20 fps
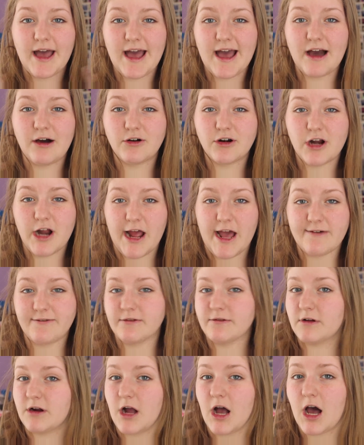outer half
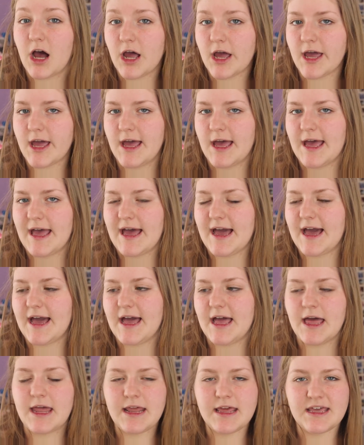of her eye,
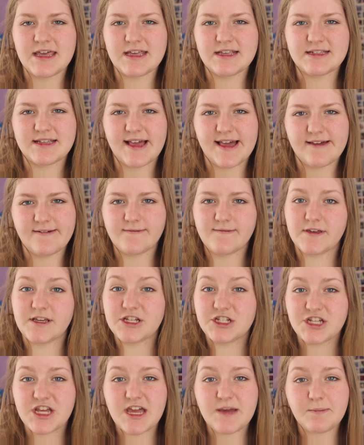and it is a V
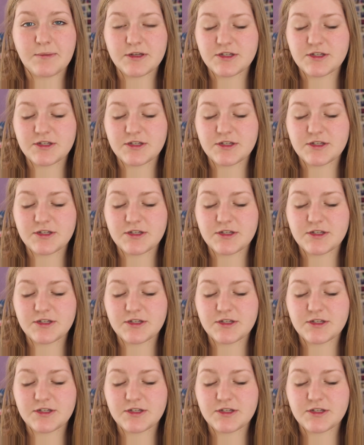shape.